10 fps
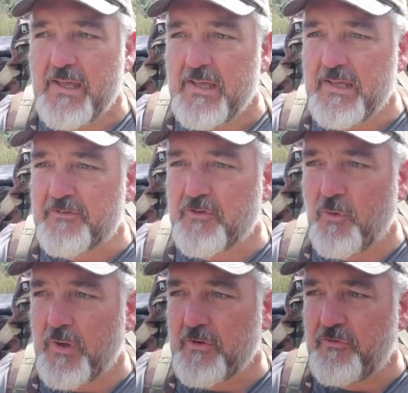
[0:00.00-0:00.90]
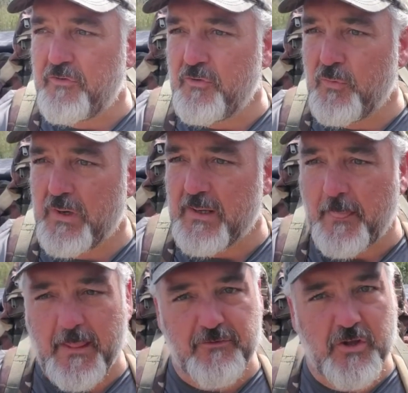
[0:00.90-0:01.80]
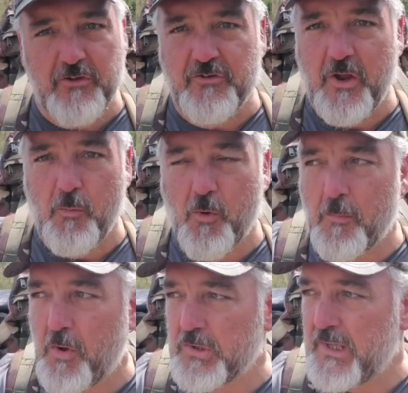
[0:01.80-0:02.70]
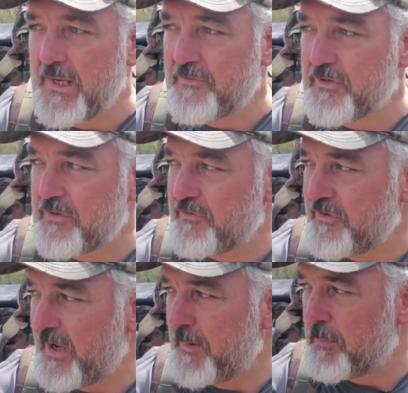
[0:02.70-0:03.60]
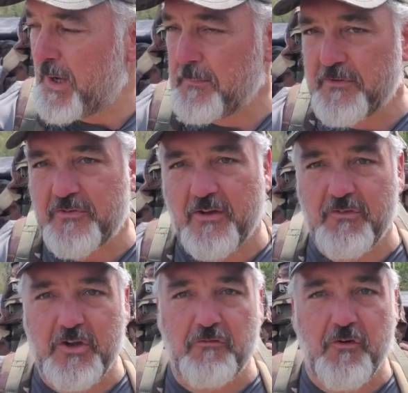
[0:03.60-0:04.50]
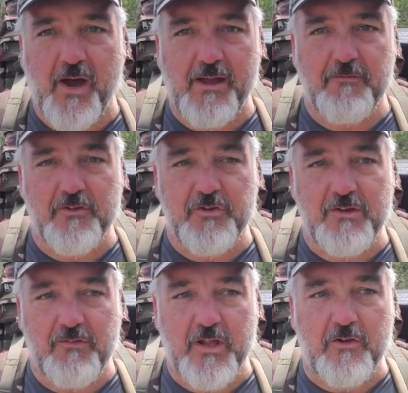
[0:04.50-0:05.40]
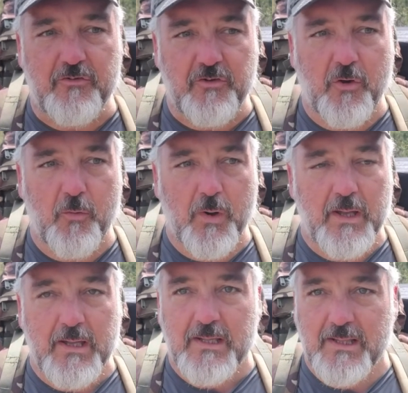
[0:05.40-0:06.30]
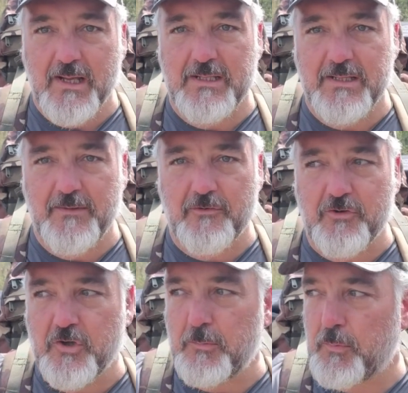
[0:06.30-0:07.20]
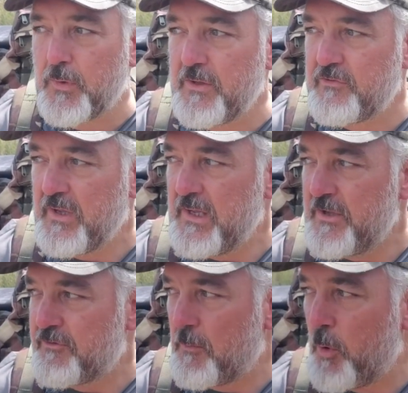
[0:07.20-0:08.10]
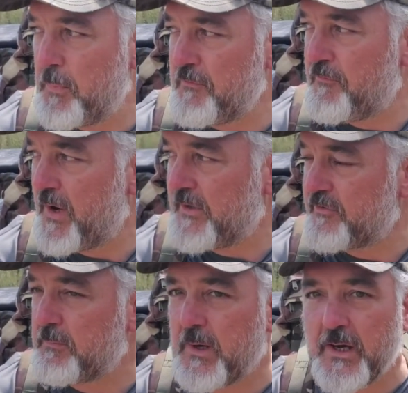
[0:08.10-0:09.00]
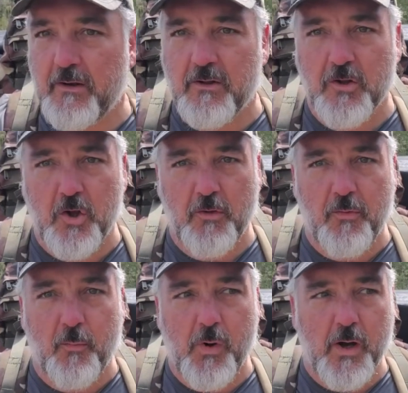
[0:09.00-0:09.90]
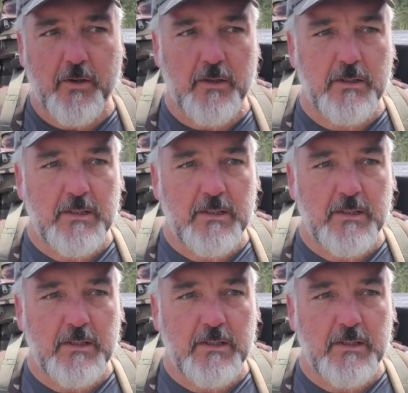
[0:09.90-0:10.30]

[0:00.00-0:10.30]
It's going to stay warm all night. It's going to stay probably 75 this evening. So luckily there's a good breeze. So I'm hoping to find a spot along the water,